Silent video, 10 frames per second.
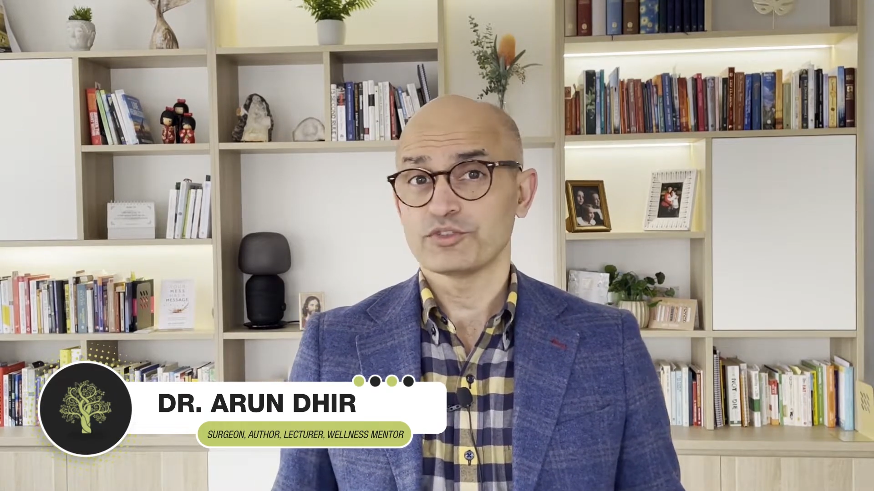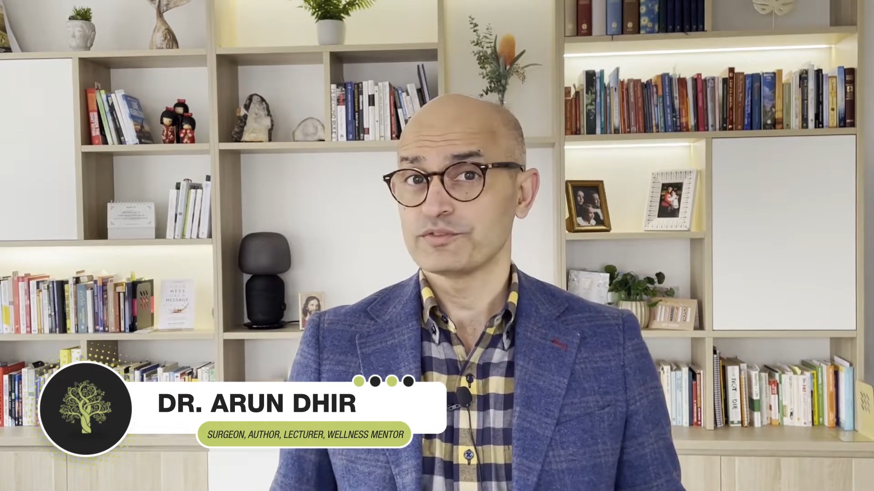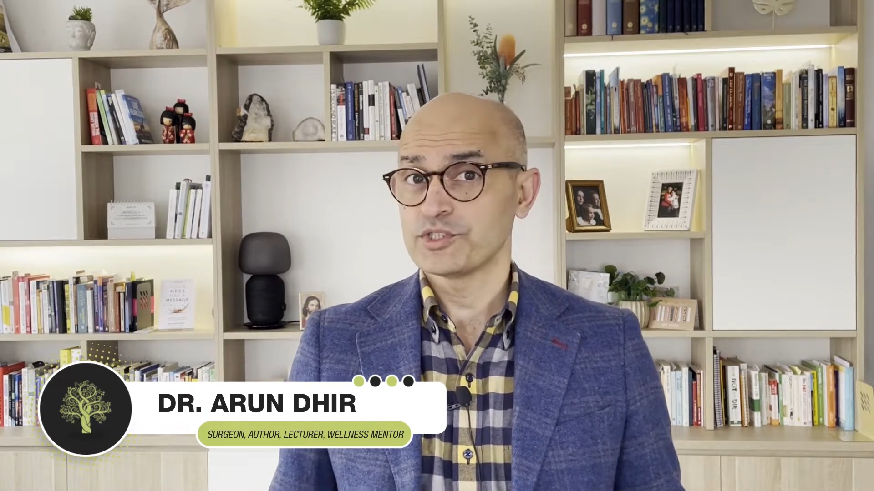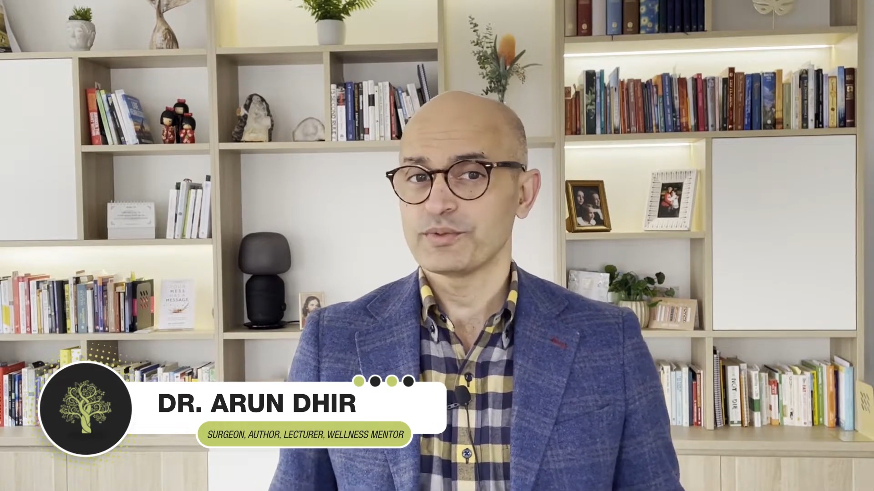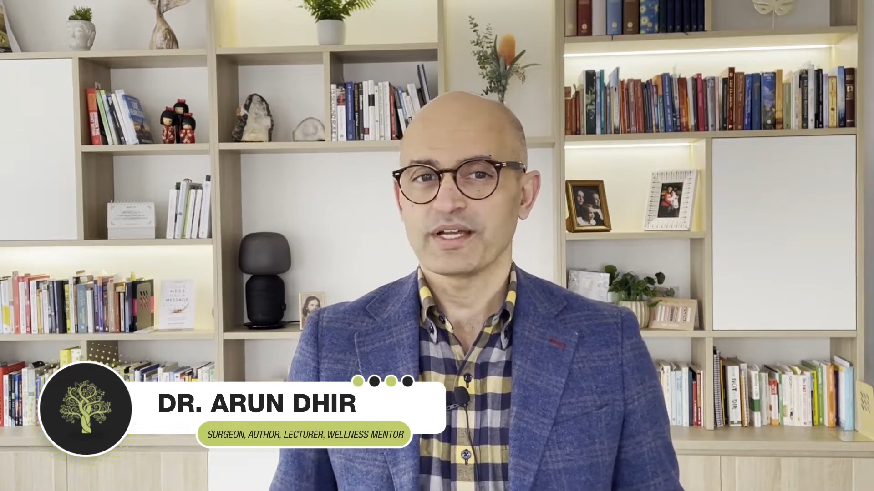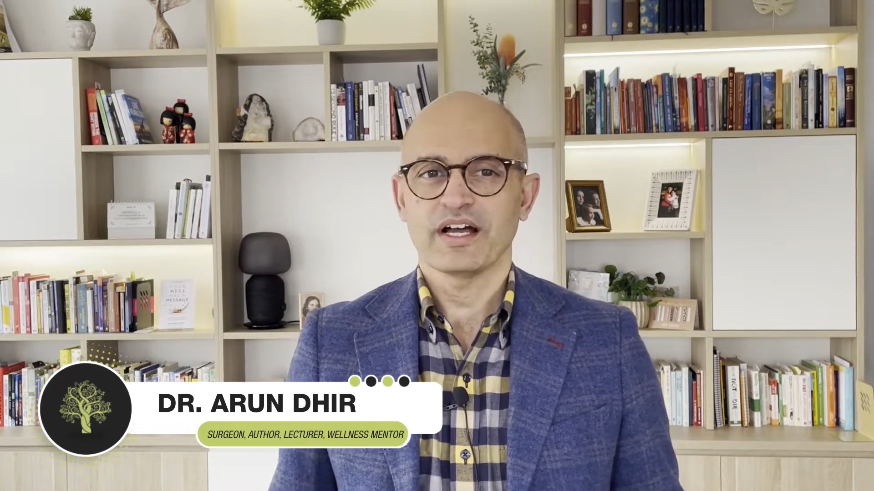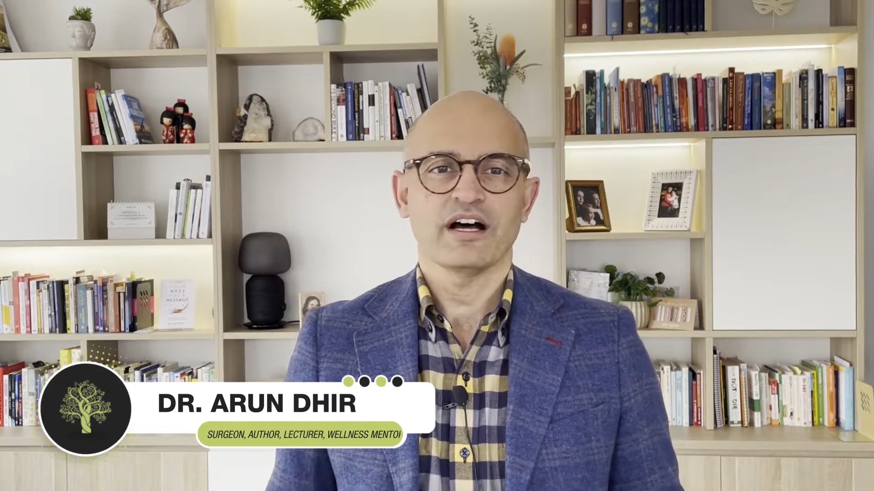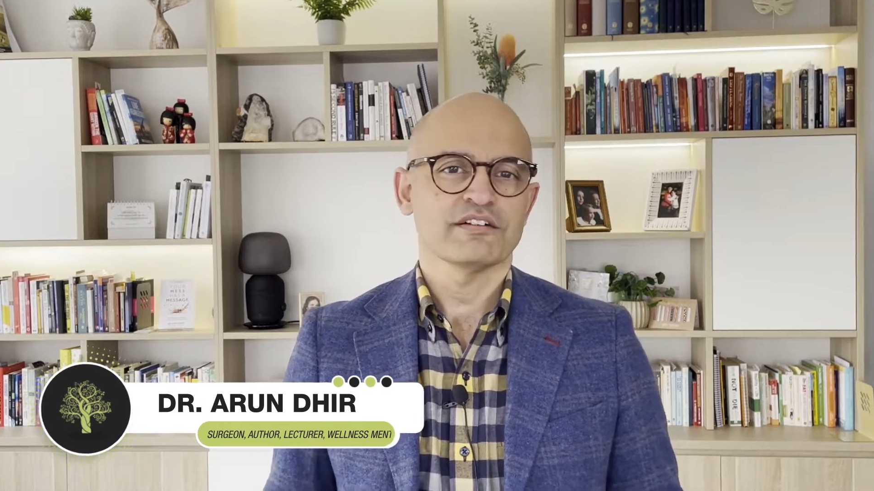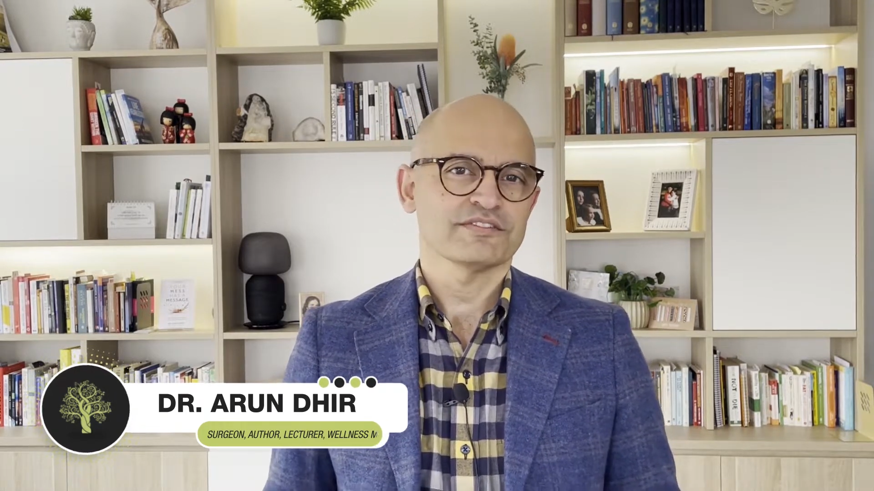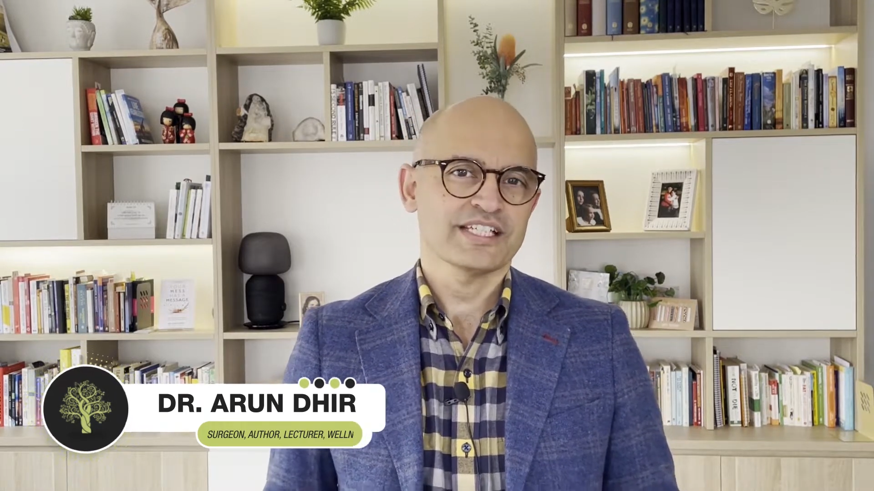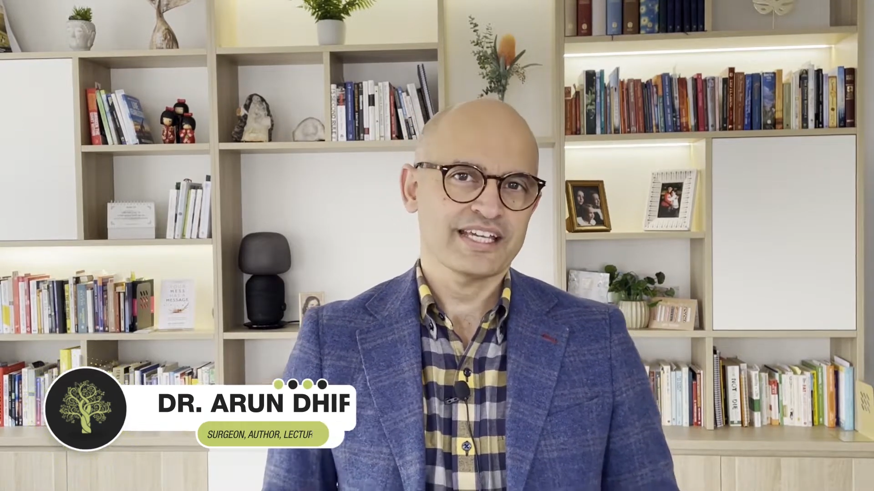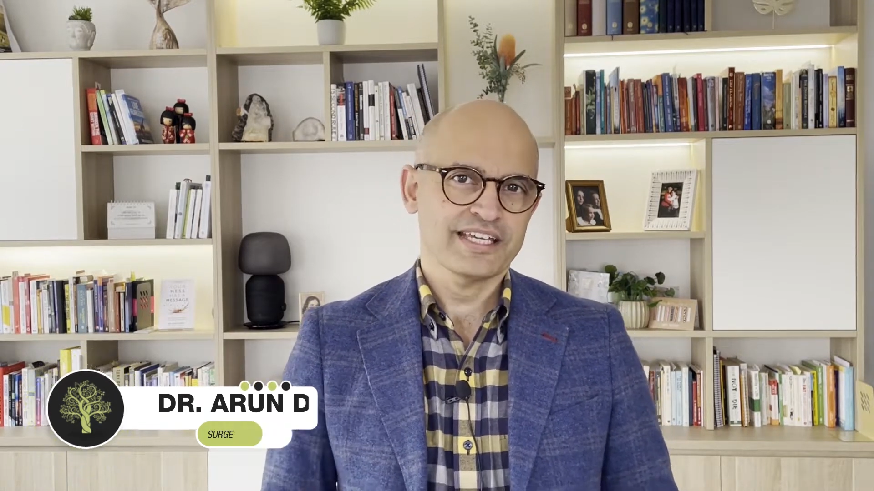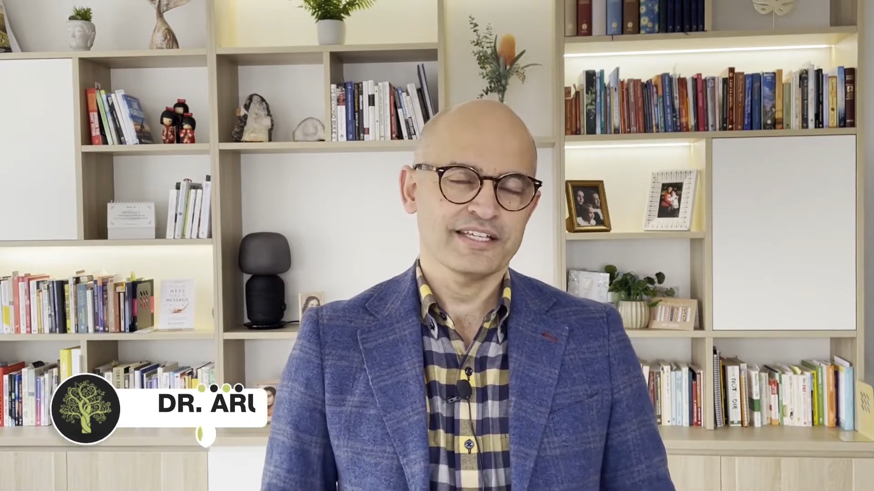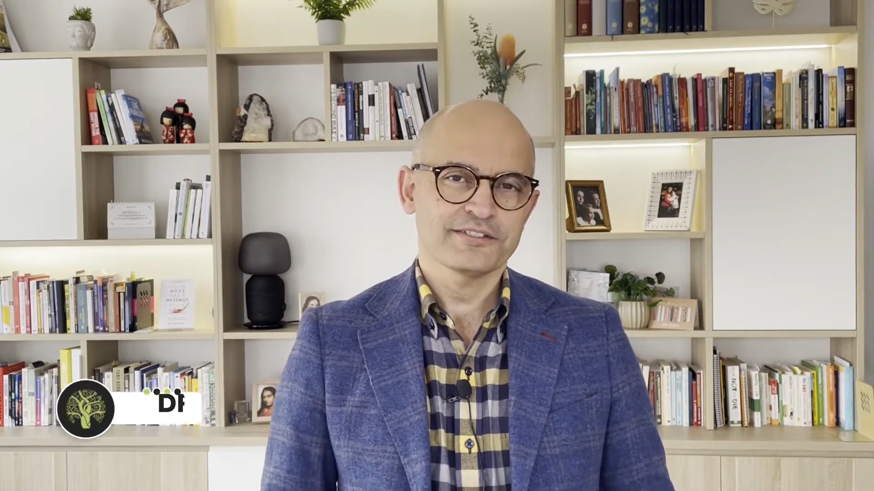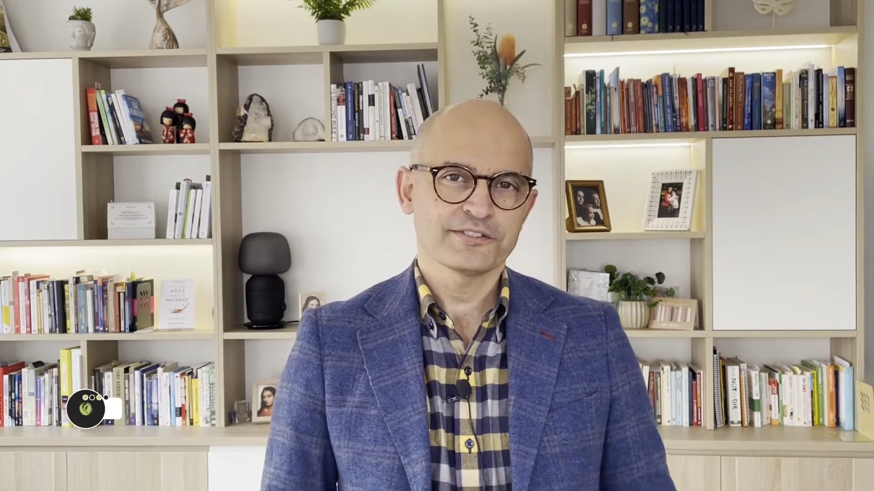over 2.5
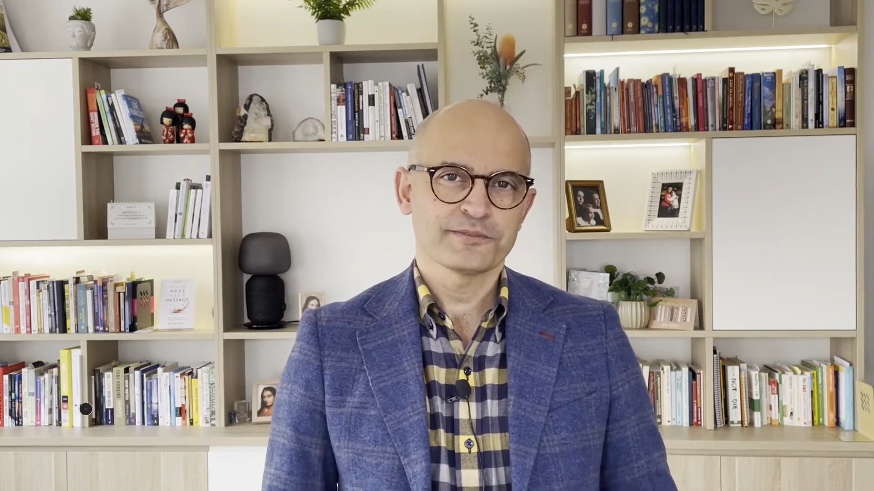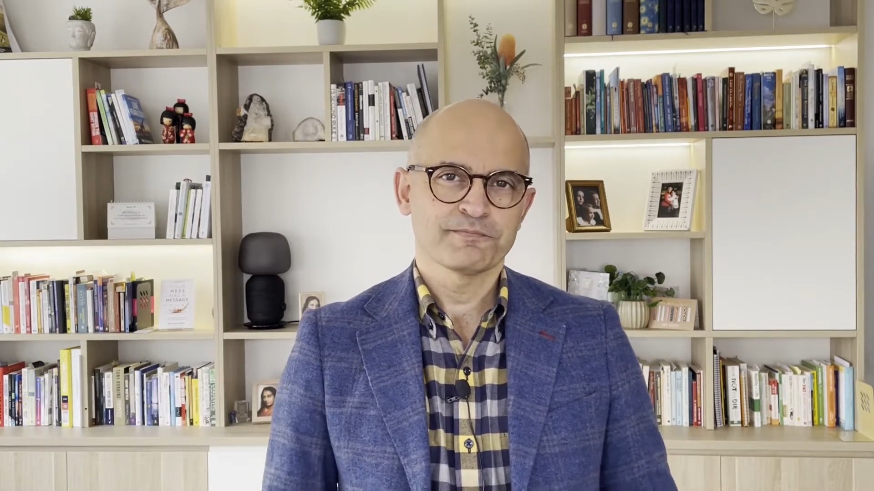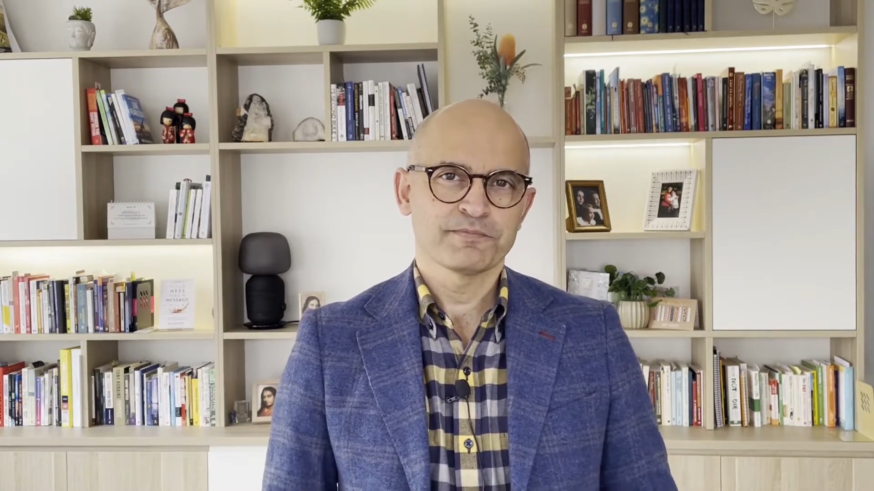decades.